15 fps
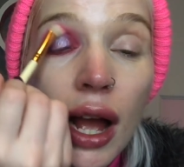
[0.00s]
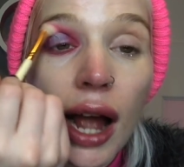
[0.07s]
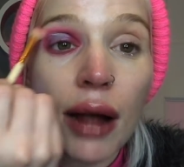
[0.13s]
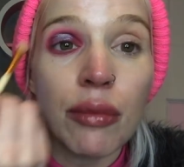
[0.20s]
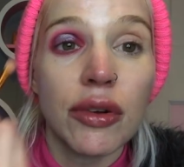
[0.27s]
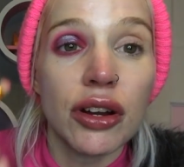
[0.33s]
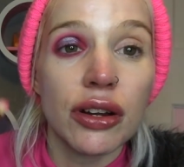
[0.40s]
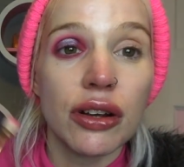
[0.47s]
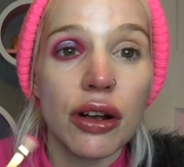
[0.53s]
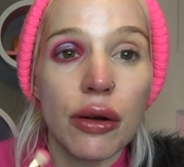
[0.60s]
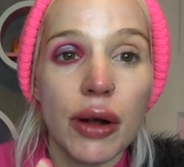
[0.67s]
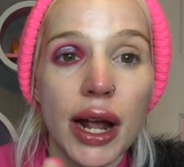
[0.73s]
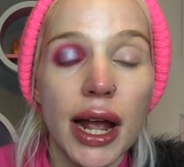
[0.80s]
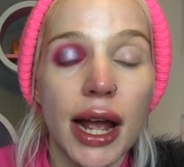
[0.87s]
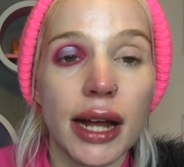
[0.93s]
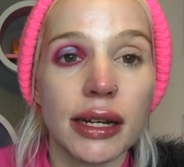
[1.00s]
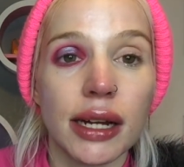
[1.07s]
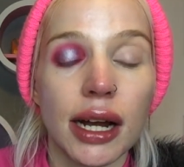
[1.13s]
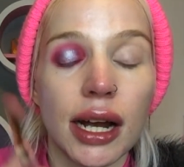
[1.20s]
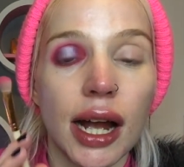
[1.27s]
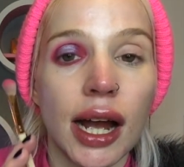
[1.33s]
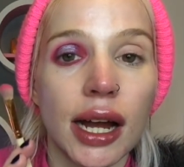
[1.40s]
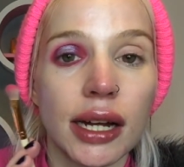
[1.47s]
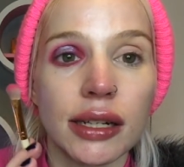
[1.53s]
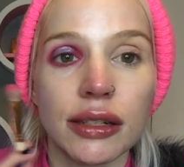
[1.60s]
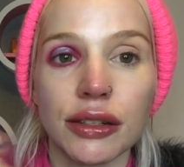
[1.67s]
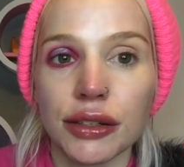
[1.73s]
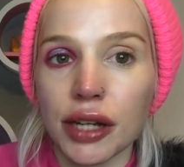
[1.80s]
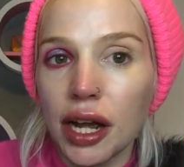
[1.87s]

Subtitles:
I'm going to go ahead and